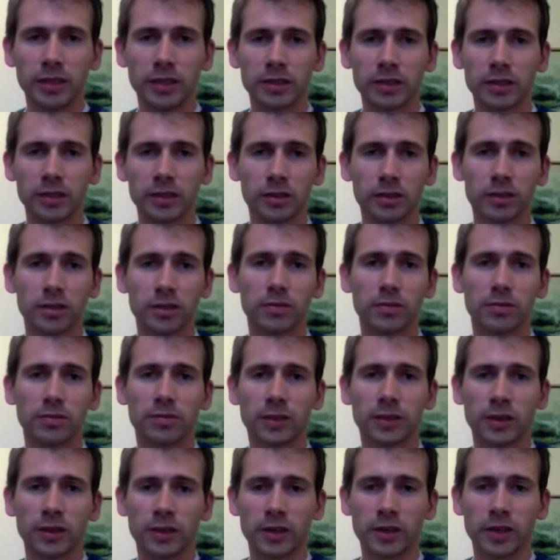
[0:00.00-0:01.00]
is
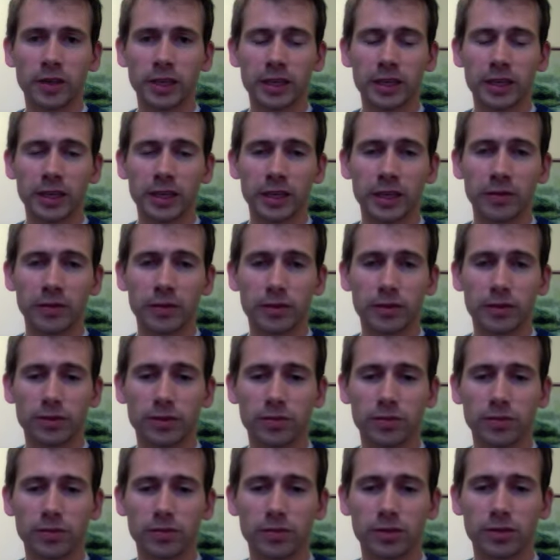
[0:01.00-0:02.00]
figuring out
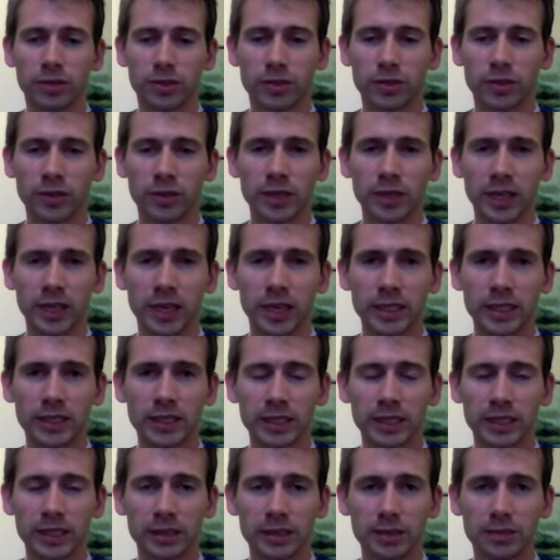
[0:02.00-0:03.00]
story
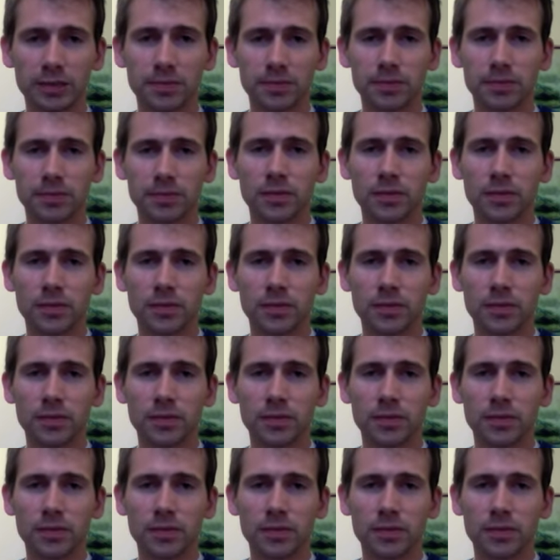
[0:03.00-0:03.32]
ideas.